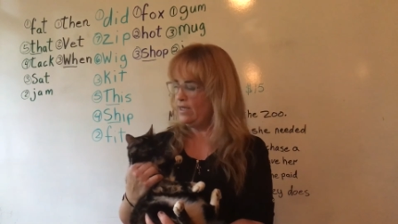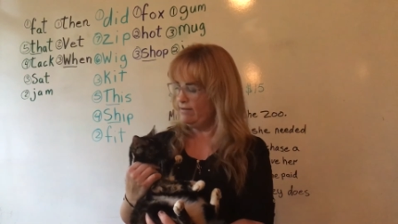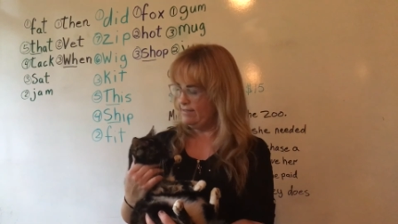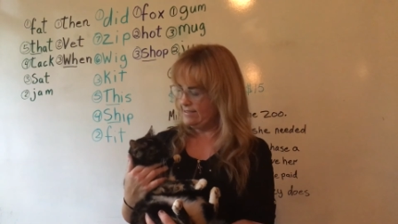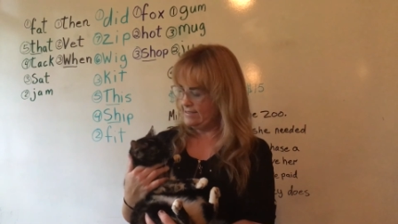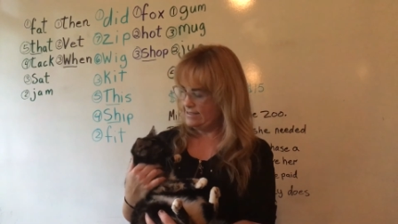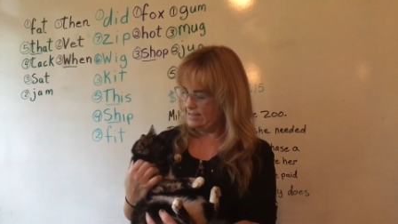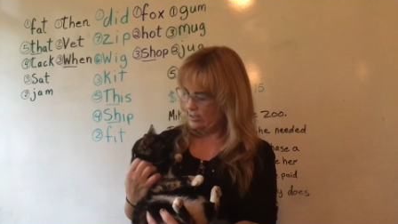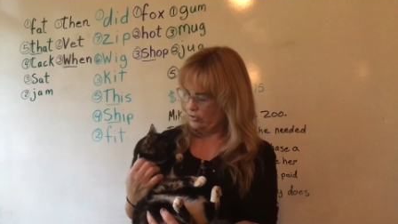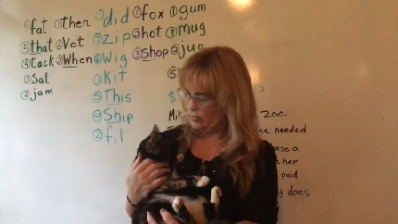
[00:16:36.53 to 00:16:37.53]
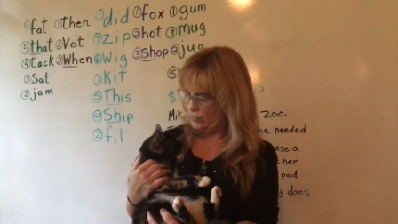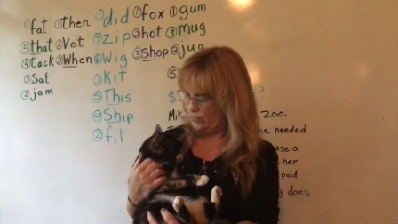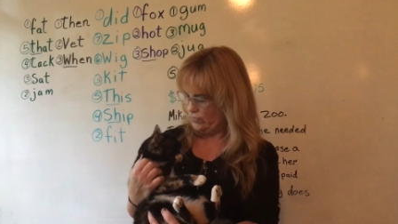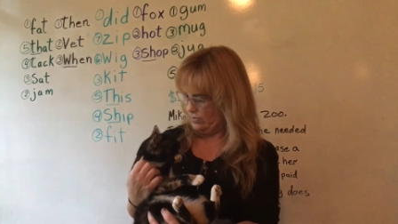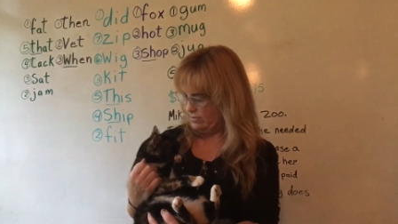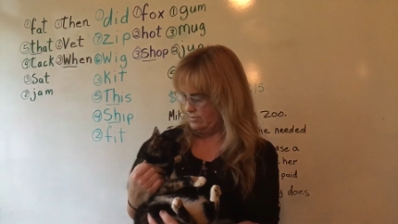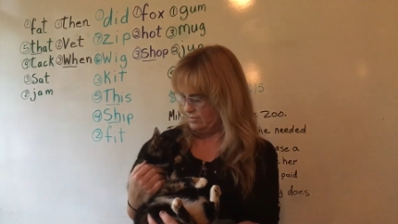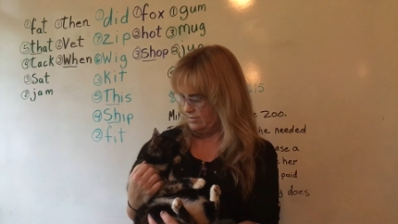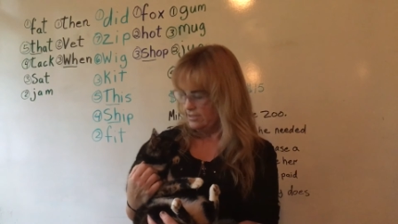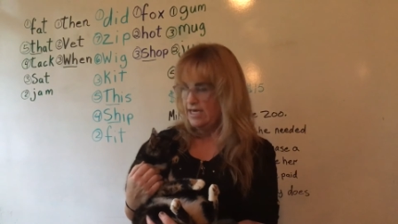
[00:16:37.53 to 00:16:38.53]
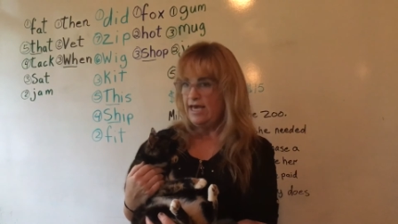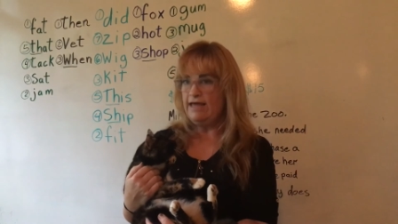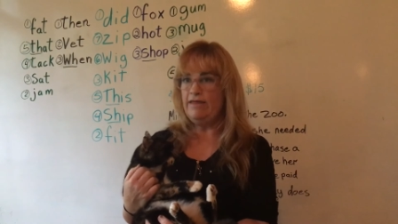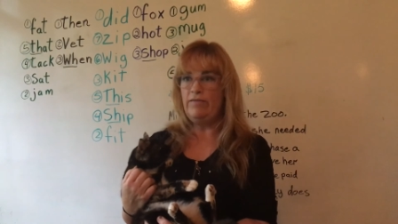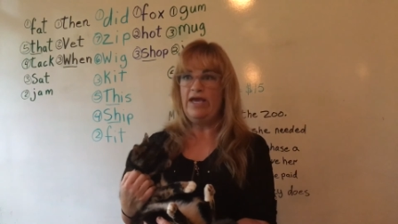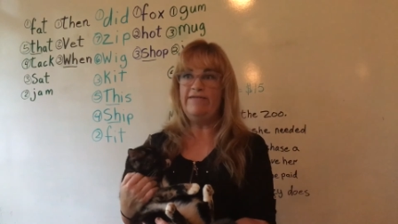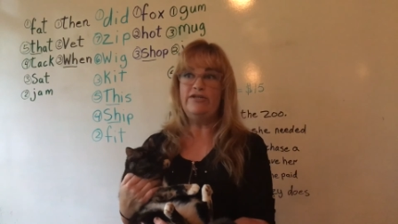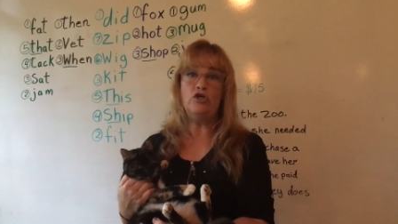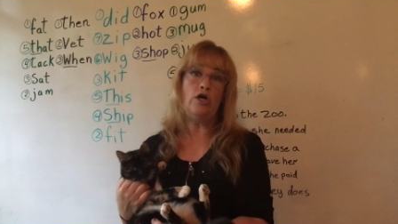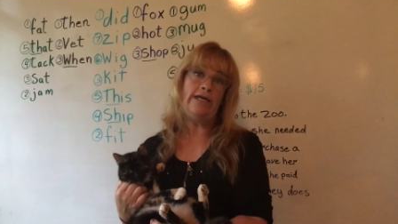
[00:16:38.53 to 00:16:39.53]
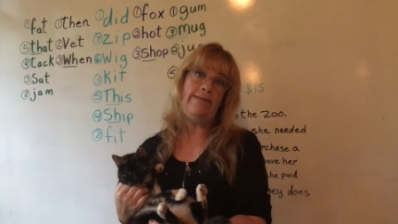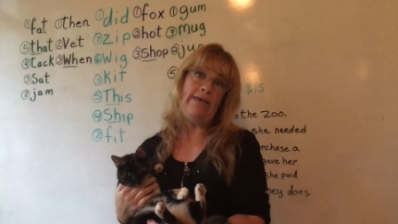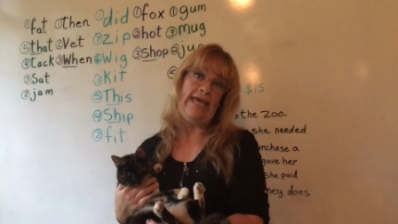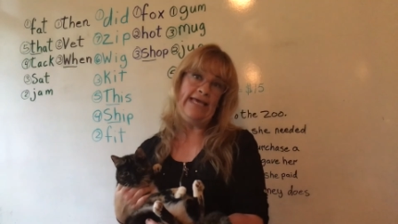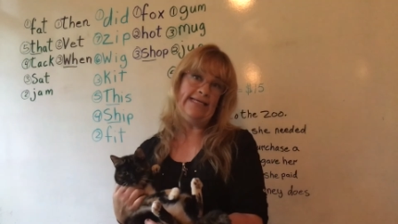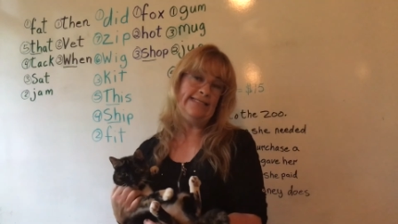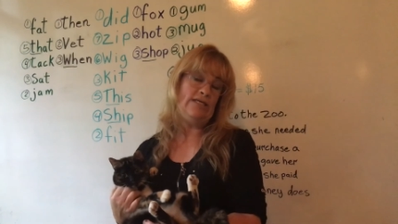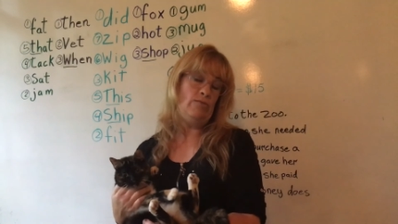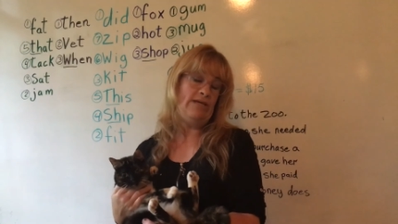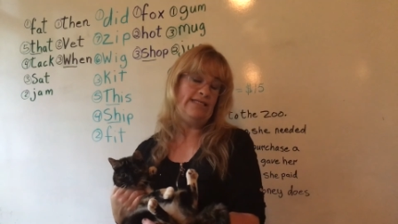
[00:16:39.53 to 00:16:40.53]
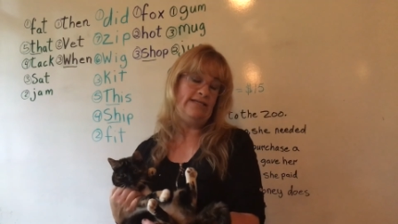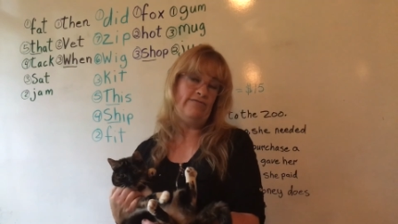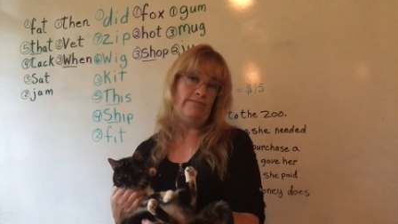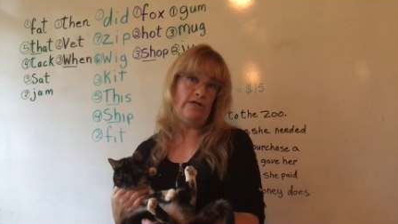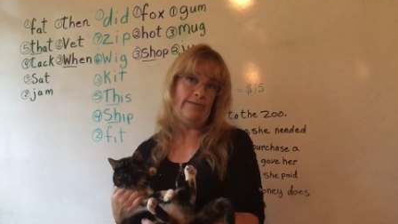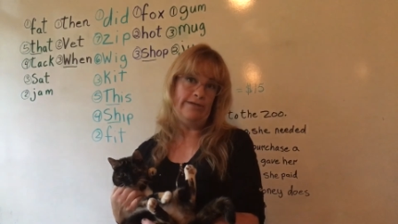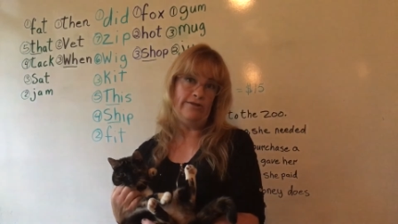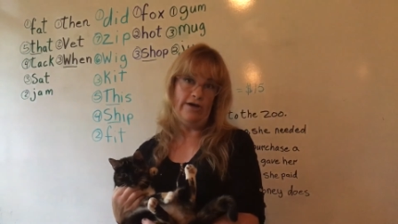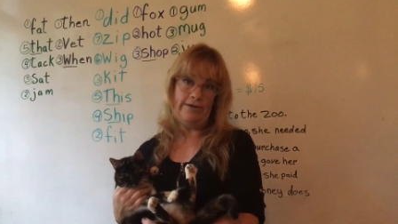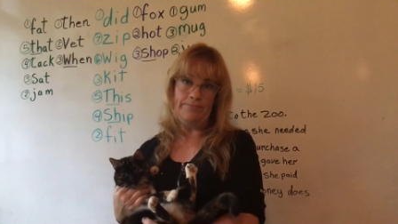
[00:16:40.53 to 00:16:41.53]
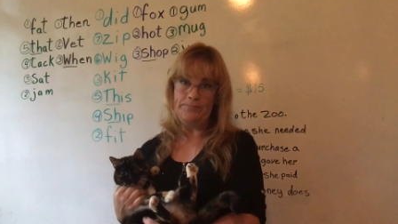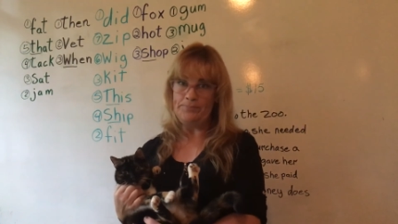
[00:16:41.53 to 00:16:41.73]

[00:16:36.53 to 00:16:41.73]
And this is Snickerdoodle. And then we have a dog named Angus that you may see from time to time.